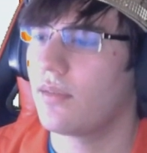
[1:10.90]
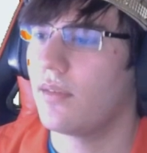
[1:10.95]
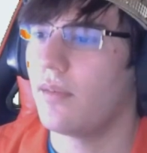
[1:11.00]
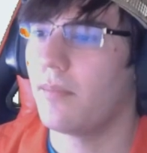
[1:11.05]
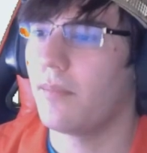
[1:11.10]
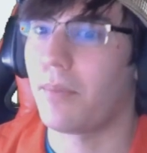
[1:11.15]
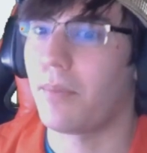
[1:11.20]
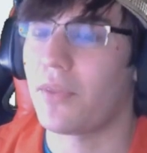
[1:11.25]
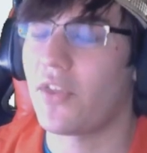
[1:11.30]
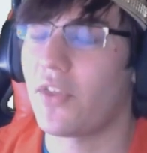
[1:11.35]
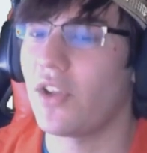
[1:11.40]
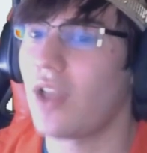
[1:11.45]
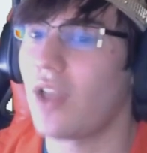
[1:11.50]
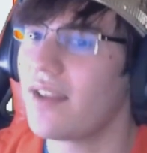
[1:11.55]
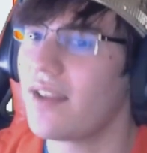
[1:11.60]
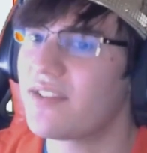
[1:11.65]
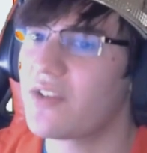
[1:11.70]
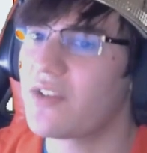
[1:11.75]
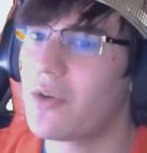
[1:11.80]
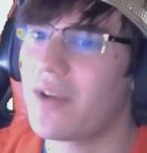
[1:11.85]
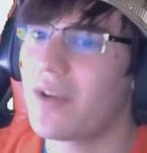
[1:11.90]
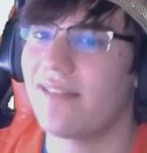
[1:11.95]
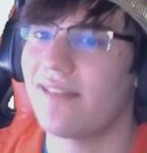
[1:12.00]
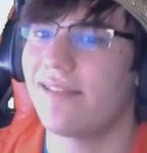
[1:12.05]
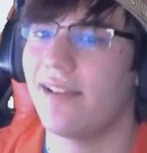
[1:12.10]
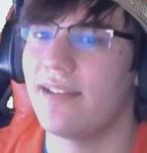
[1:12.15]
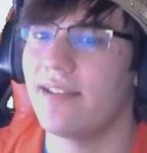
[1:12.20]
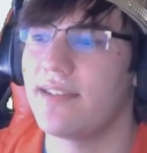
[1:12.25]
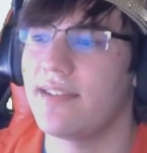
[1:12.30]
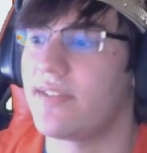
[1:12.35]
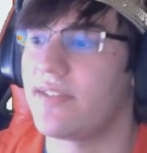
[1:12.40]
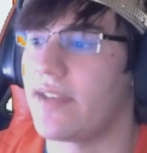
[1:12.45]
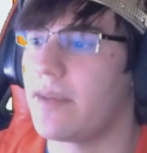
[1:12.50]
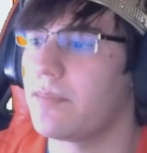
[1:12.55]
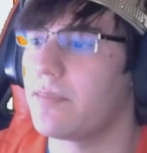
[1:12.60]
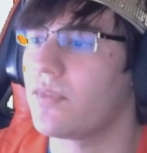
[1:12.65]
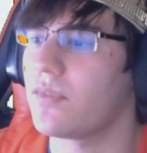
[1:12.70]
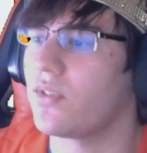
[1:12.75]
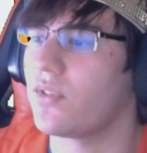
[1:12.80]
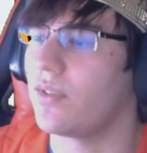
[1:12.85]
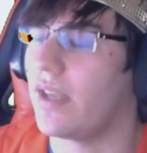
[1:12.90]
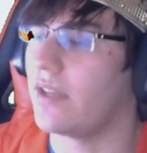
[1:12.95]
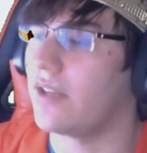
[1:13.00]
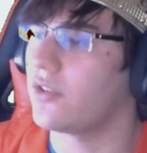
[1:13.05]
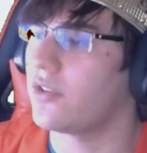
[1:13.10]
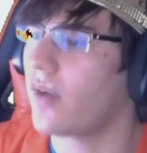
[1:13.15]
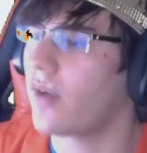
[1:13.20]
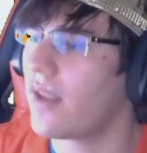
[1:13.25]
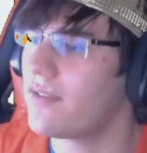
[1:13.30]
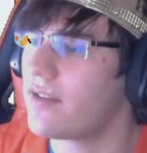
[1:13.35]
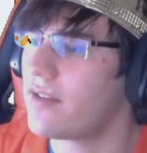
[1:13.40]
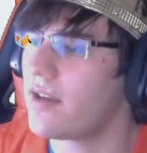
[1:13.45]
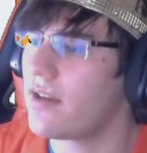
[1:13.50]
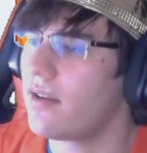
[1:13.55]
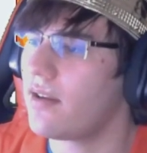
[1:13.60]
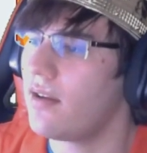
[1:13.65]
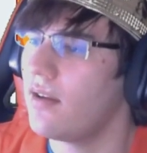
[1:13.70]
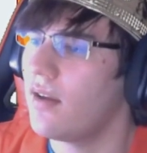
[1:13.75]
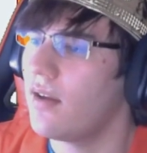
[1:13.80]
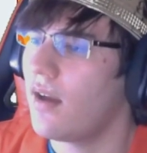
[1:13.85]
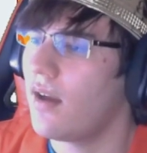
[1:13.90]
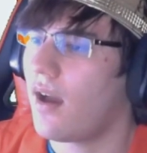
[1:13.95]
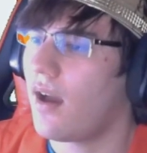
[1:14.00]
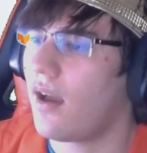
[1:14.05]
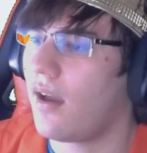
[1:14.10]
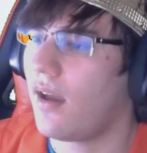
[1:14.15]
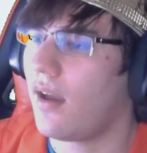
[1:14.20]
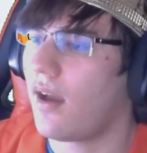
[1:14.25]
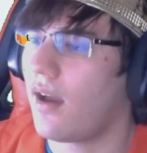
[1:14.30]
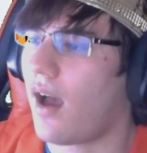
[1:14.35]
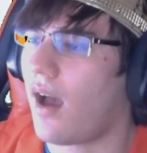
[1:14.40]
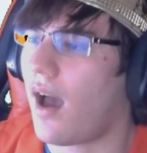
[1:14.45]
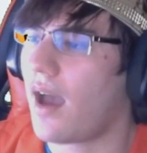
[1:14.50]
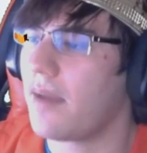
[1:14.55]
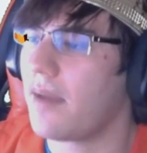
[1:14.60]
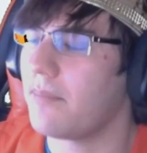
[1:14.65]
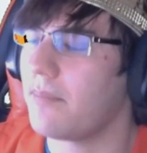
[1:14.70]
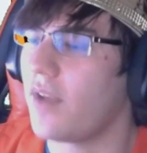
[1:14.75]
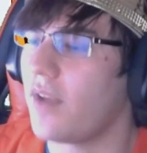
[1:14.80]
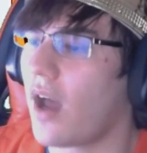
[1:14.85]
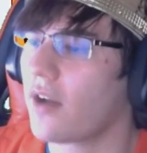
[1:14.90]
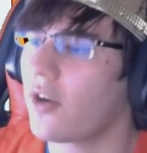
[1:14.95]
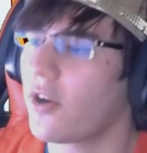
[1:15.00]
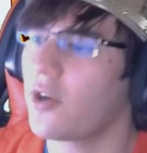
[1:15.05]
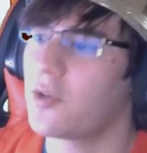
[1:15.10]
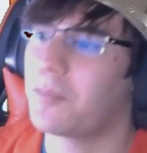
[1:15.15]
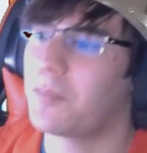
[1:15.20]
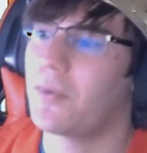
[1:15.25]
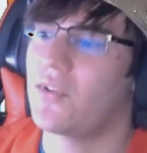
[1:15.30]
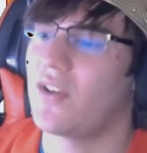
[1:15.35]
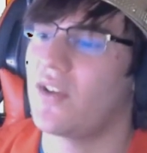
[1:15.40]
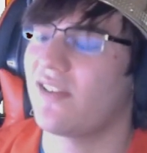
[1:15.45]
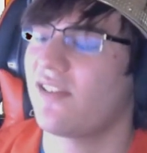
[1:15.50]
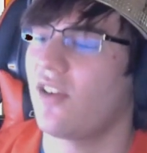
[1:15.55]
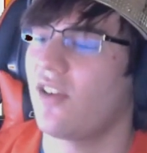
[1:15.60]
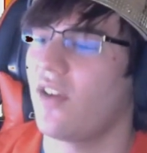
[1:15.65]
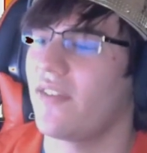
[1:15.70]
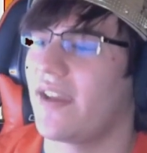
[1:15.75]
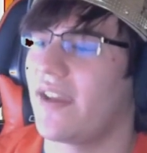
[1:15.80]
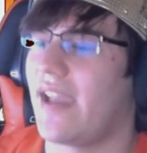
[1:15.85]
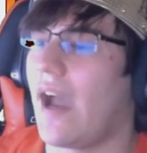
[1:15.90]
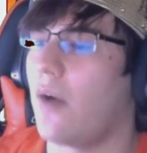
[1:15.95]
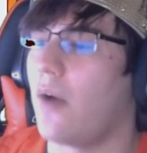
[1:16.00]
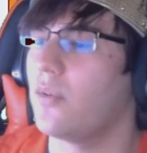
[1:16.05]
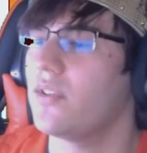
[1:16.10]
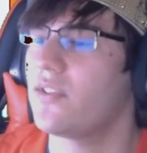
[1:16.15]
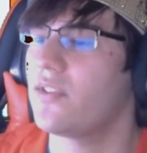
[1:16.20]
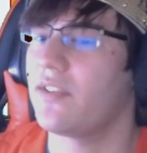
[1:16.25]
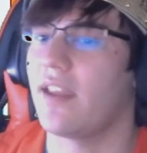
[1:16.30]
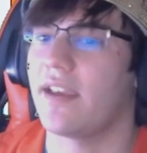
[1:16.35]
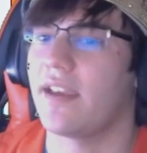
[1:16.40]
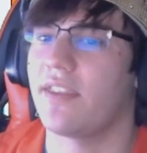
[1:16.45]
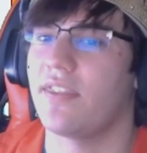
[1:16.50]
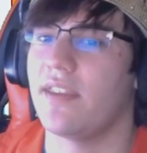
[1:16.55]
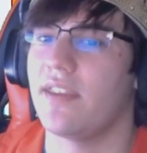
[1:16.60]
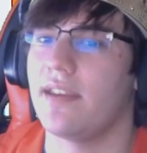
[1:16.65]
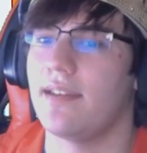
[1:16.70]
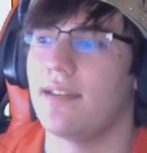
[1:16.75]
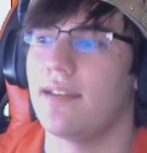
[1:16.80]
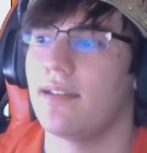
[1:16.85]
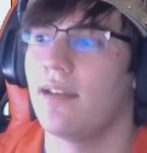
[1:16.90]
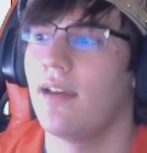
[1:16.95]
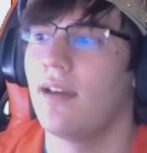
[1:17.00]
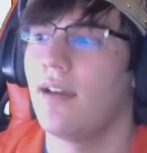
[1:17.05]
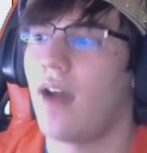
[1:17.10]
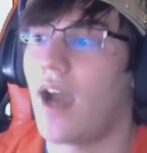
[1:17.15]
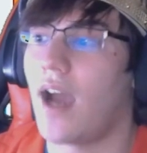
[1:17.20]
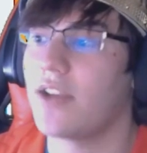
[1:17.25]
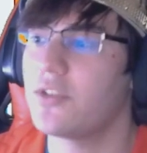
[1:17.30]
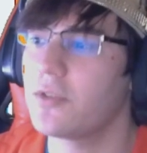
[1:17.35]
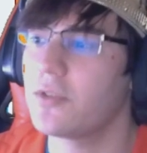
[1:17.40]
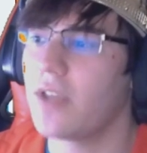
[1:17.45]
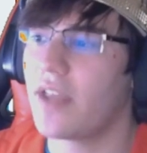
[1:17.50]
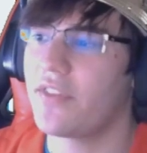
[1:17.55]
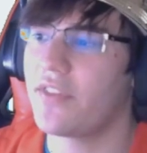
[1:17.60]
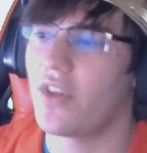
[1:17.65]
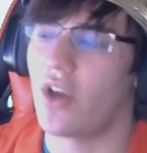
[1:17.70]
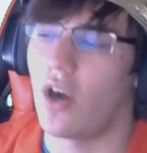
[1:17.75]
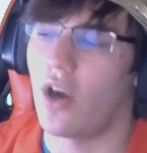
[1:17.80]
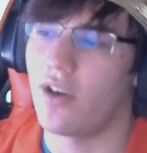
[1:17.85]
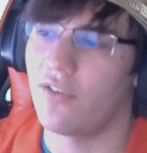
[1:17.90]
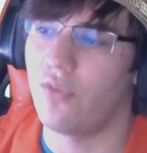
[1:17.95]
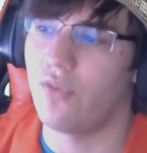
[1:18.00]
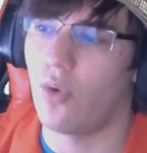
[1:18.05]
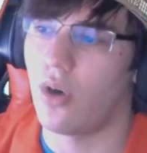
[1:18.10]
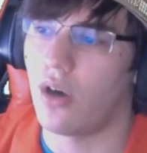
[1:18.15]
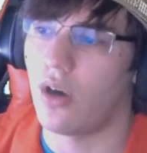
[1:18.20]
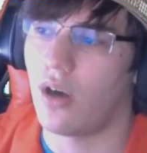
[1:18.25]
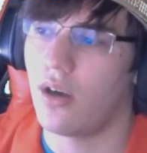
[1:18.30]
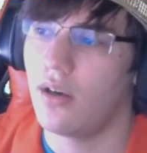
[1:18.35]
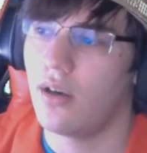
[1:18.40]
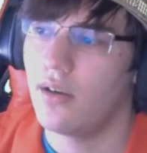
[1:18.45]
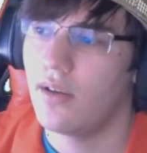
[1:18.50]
But the Lost Zone engine seems interesting. I'm not 100% sure on the counts. Like, I do like the Gardevoir,